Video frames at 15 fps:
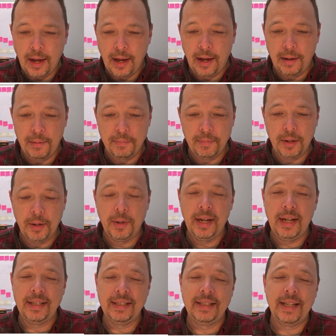Um,
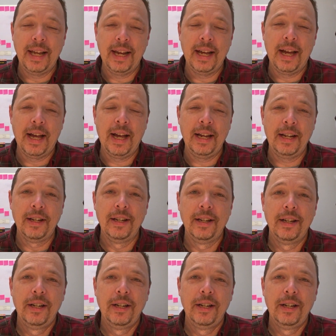go ahead and say hi